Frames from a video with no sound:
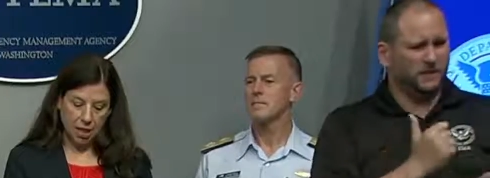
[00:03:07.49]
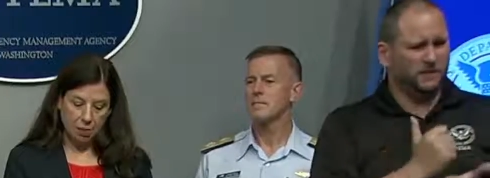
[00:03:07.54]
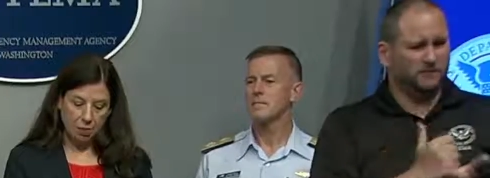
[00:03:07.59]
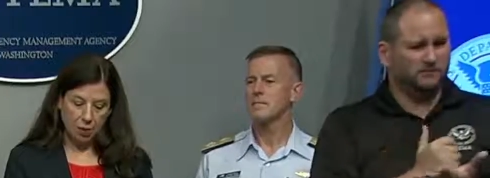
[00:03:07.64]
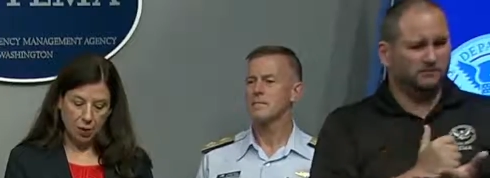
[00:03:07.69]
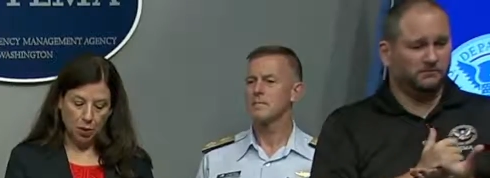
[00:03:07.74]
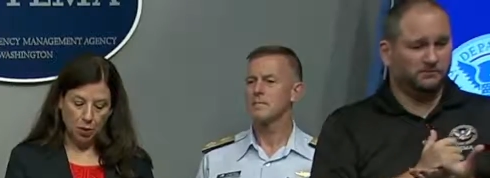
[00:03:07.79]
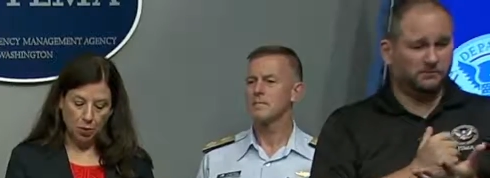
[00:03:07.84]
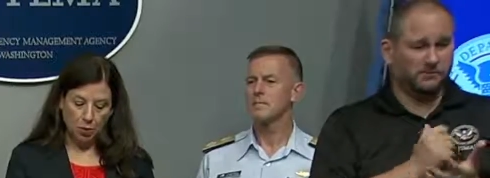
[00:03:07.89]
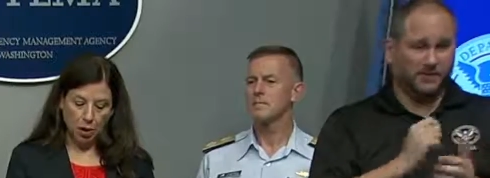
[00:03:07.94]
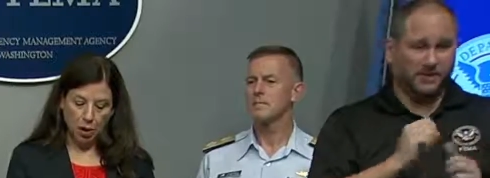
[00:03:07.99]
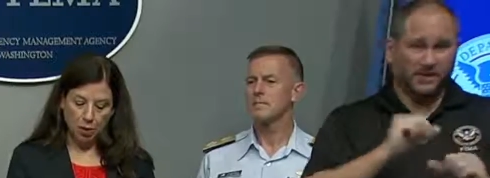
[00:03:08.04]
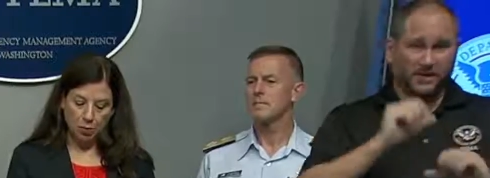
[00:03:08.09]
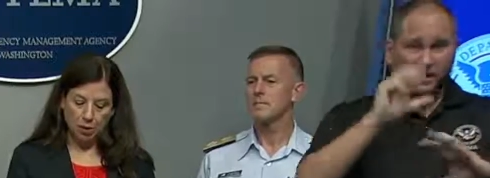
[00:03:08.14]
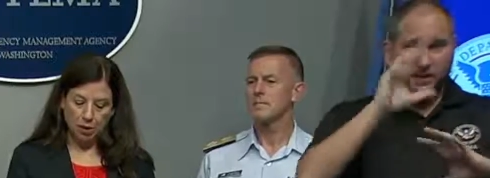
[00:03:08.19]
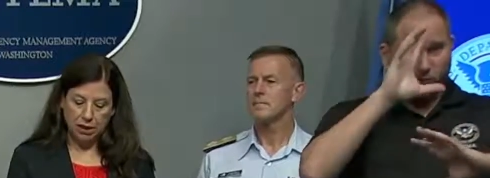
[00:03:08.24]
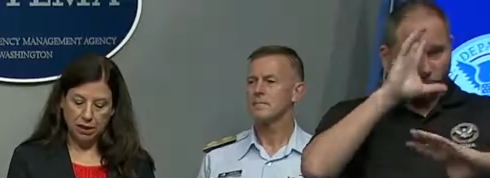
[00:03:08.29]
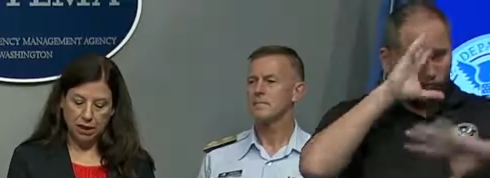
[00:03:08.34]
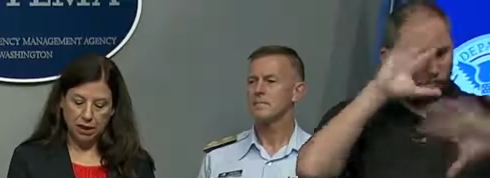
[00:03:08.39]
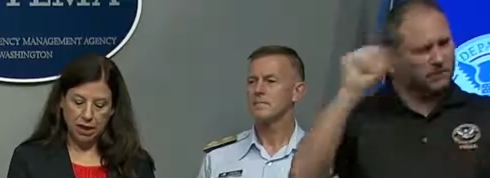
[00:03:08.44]
Speaker 1: both
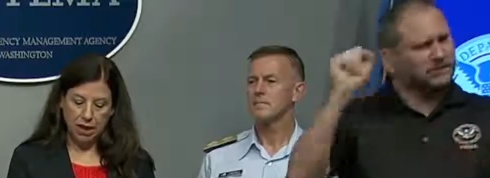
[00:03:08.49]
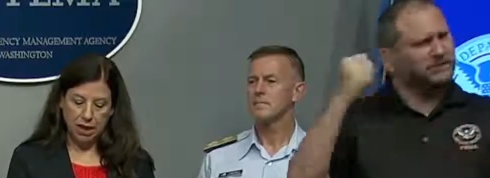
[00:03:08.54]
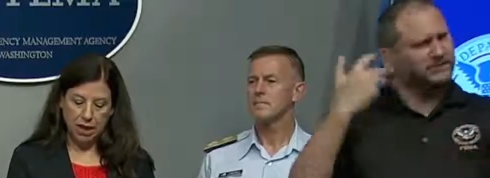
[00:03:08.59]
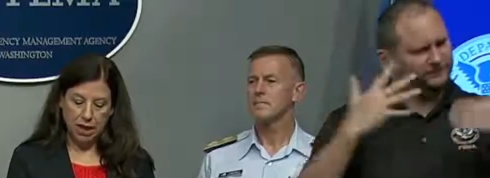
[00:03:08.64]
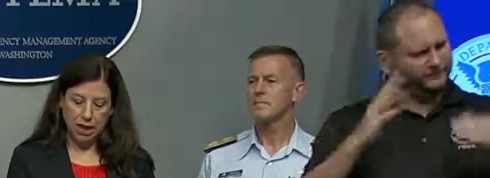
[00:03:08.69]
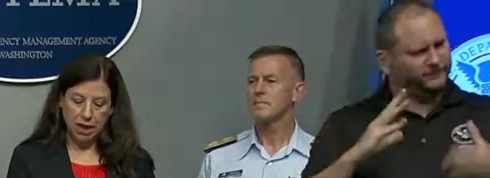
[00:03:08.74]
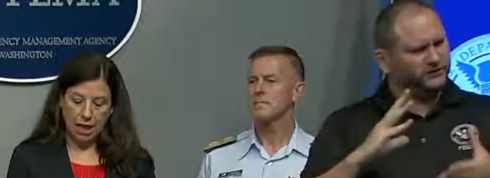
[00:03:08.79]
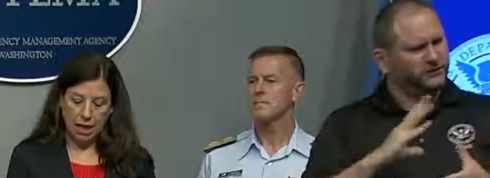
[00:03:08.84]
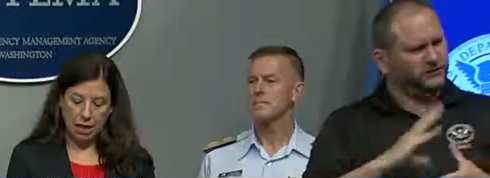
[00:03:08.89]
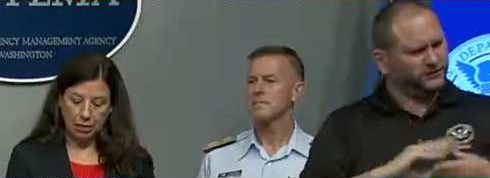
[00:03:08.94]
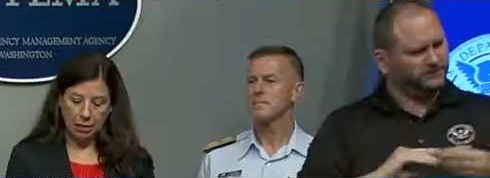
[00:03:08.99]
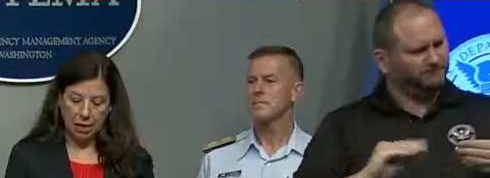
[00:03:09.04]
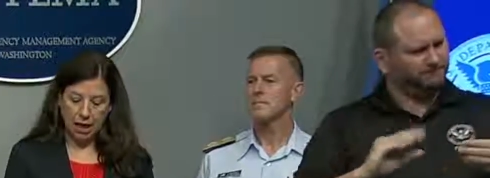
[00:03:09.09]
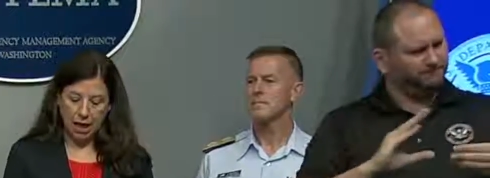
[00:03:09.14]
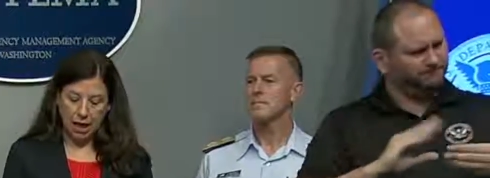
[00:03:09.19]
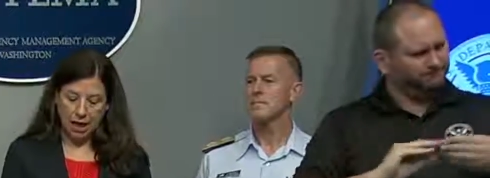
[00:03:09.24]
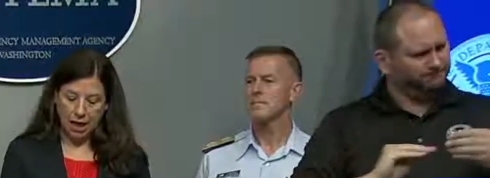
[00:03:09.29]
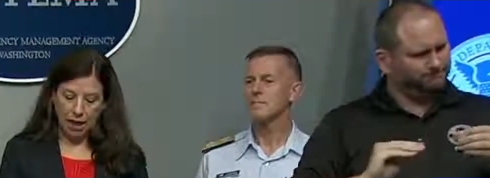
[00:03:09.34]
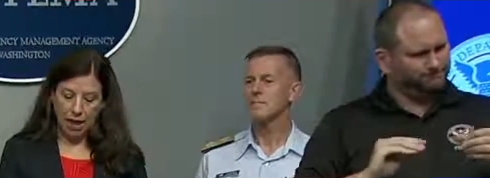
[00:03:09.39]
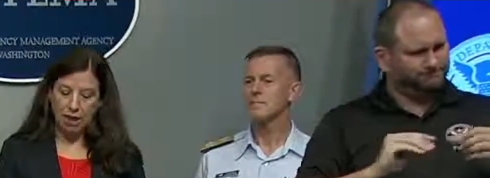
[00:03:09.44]
publicly and
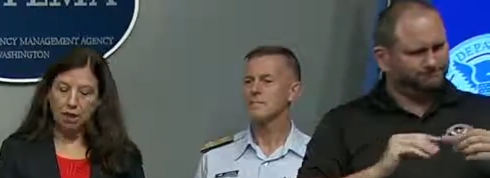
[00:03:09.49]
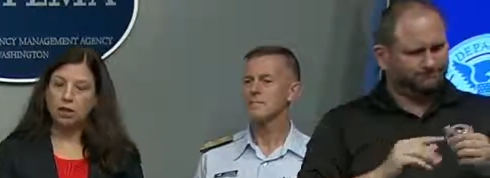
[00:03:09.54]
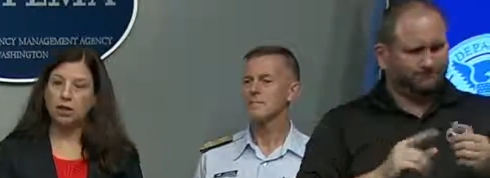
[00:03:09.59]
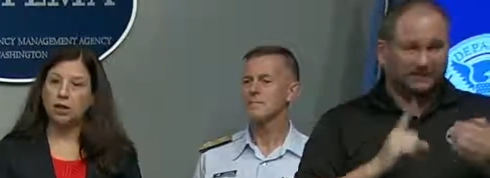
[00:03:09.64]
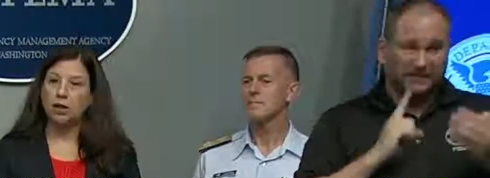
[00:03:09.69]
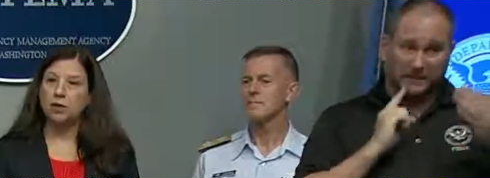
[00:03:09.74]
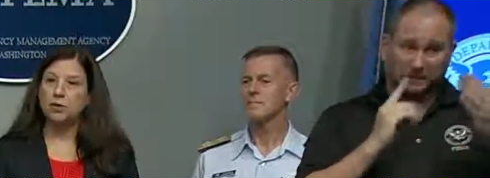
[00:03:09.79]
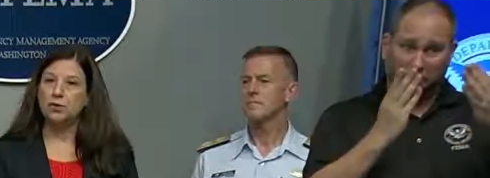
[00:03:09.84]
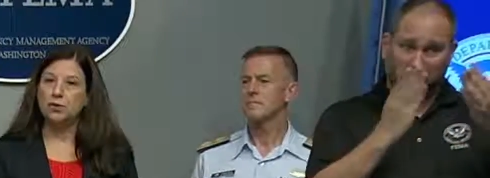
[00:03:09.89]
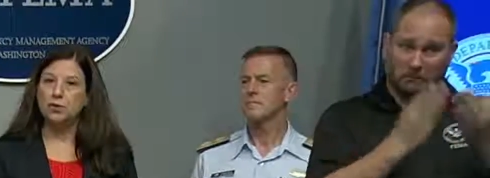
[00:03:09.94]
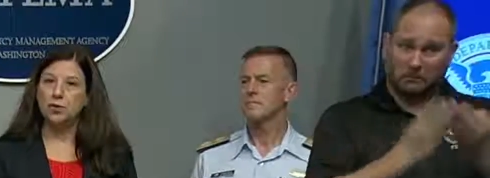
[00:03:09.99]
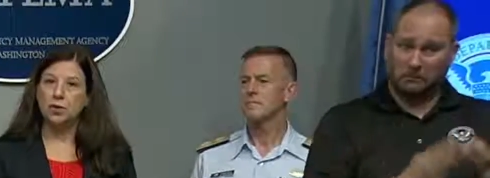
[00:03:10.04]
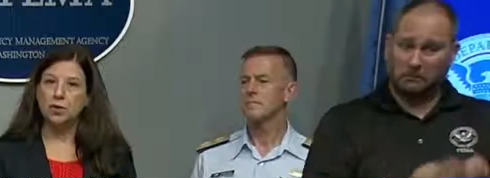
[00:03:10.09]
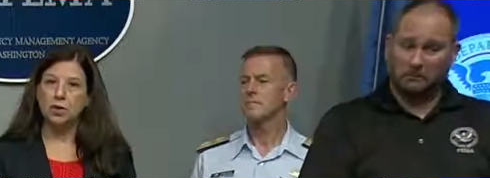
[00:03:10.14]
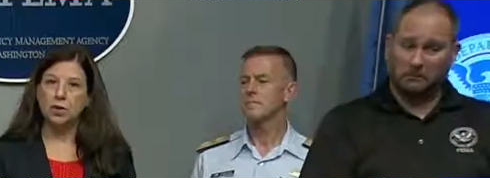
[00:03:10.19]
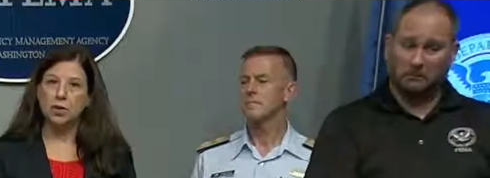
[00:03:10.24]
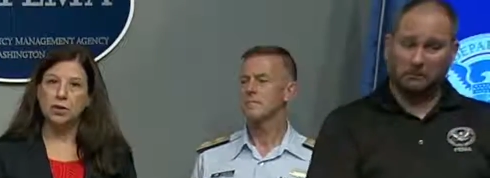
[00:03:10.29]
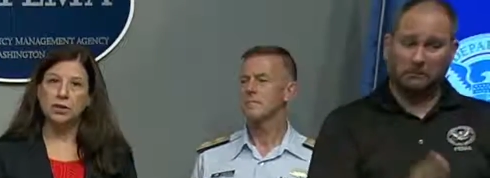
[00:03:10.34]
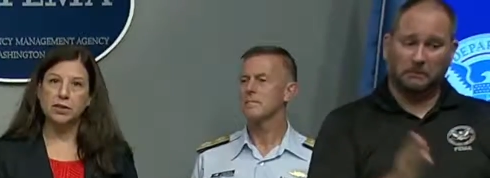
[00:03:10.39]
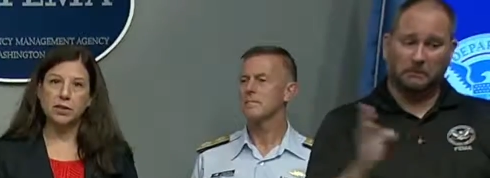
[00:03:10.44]
behind closed
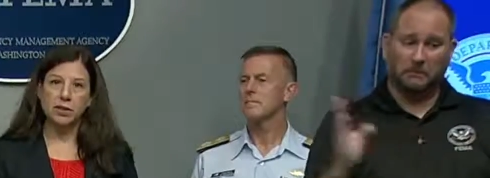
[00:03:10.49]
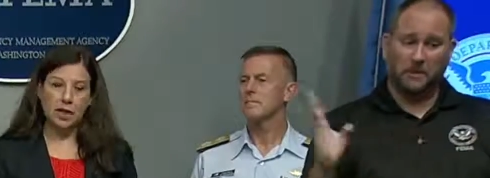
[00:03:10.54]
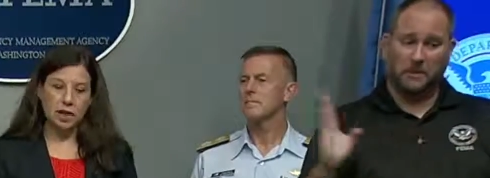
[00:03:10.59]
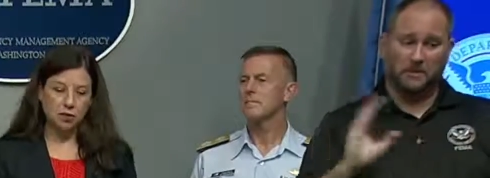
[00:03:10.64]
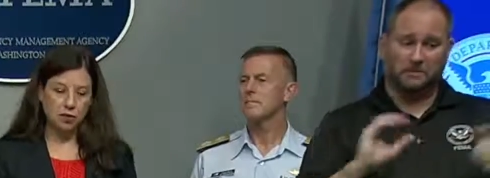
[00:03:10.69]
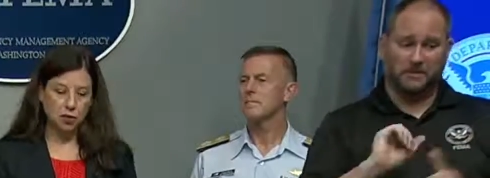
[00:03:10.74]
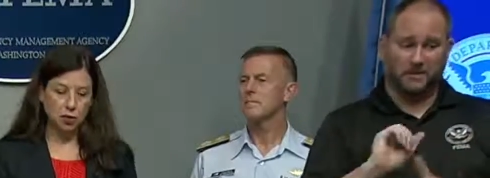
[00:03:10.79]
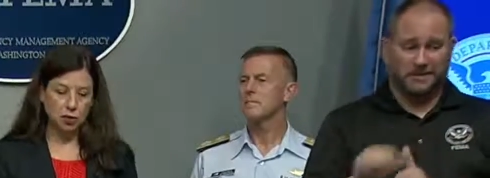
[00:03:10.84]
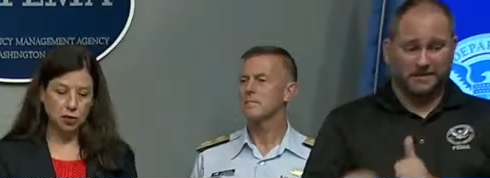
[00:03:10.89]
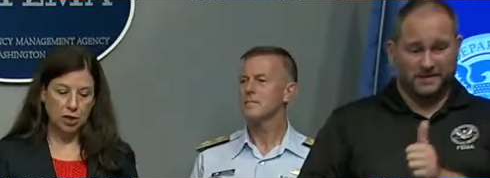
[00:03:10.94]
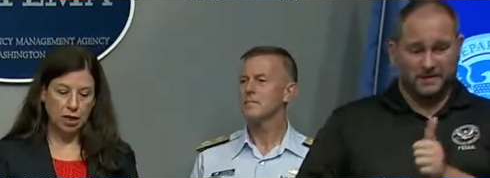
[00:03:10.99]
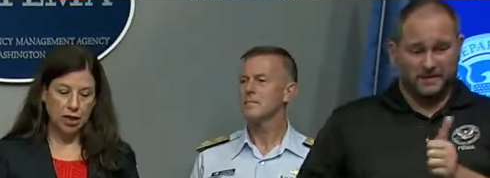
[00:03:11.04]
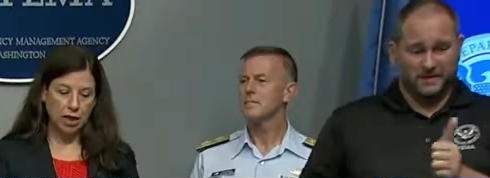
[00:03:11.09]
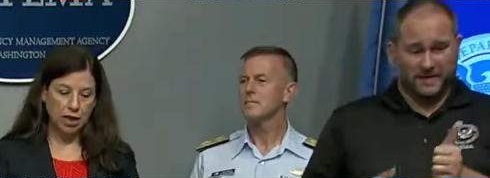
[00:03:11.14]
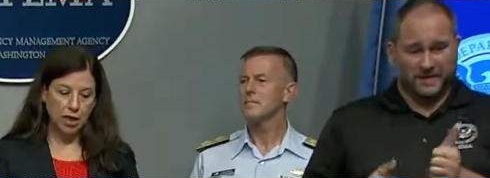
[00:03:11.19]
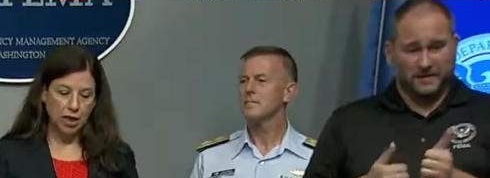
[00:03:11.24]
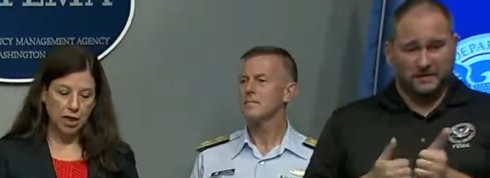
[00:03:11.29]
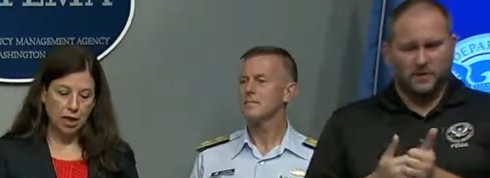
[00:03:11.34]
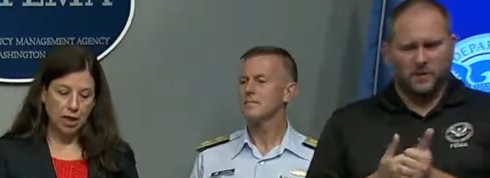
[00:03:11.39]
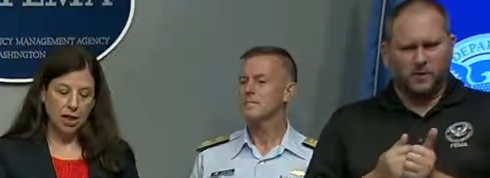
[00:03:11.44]
doors yesterday.